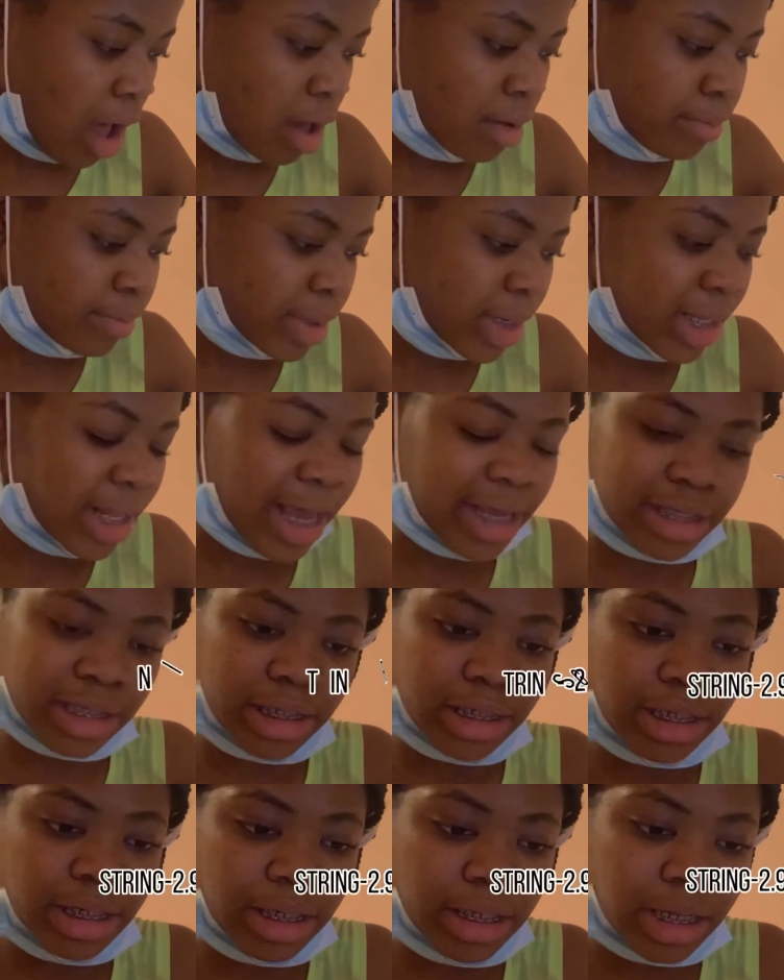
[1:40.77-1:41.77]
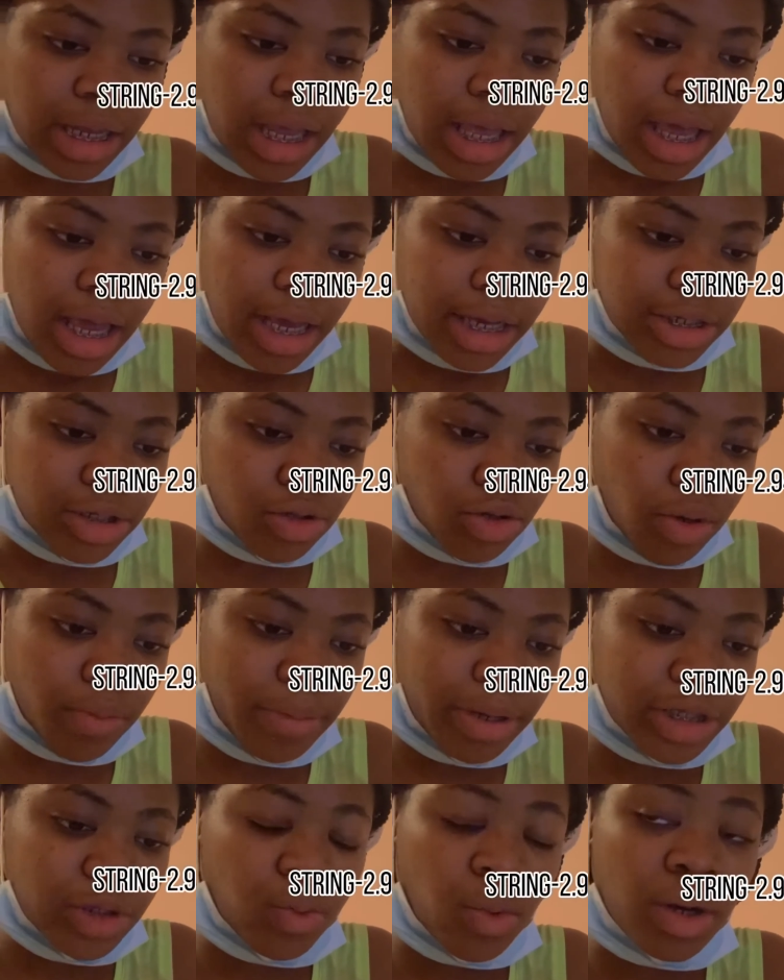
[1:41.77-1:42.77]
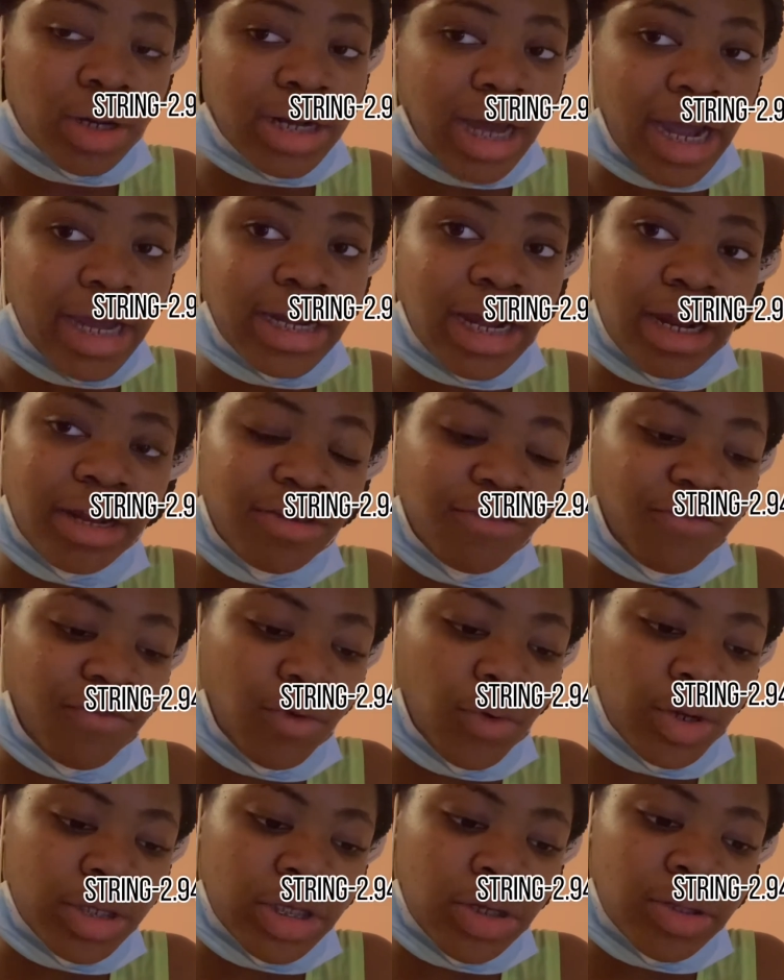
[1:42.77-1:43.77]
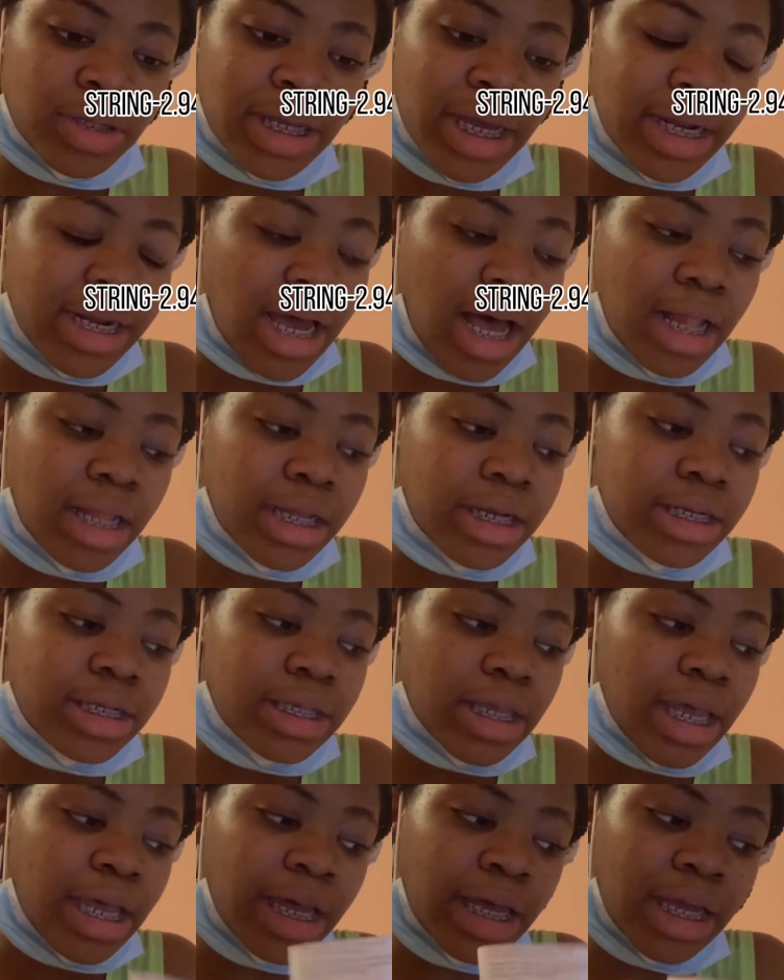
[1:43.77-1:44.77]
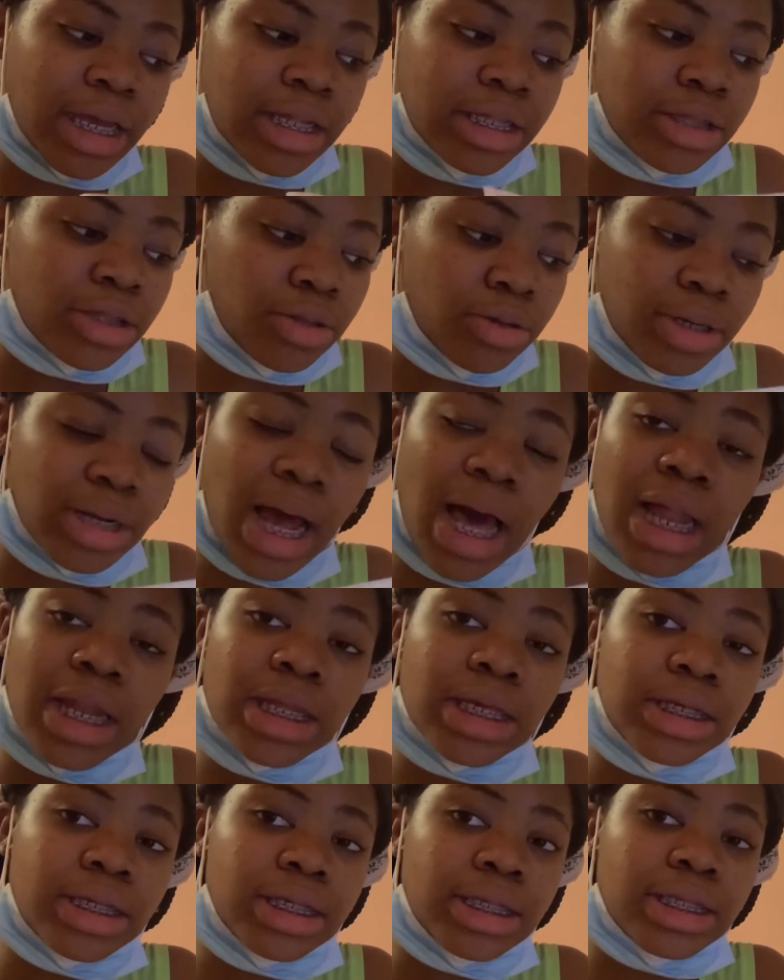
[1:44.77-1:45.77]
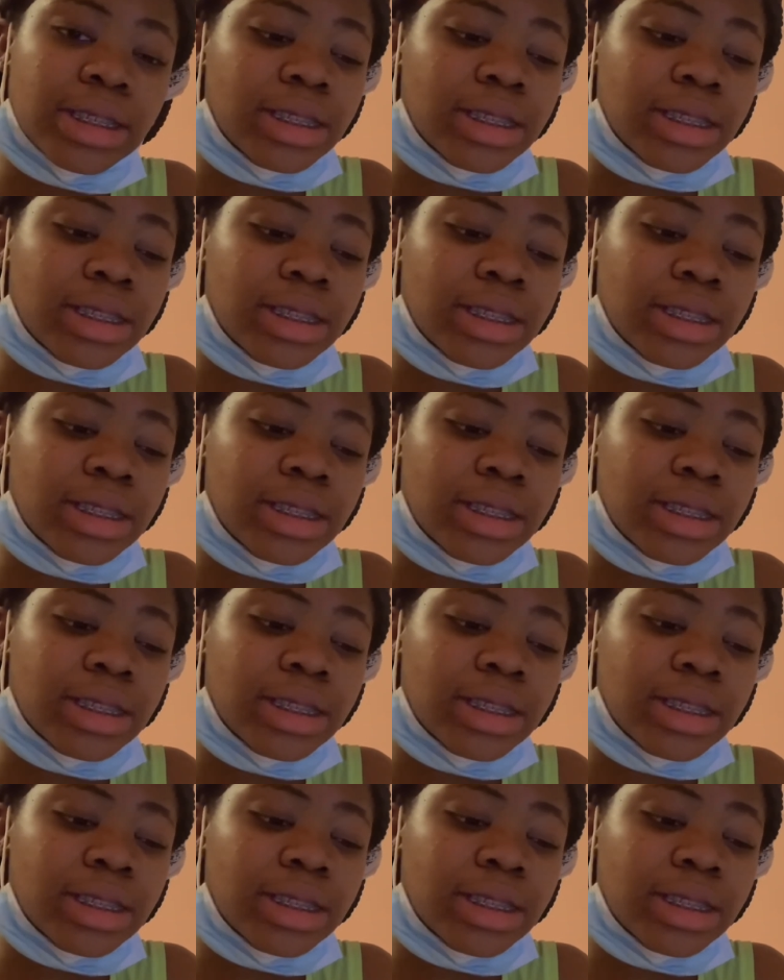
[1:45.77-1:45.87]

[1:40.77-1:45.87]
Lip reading: glass seed assortments were $9.94, so $10 and $3.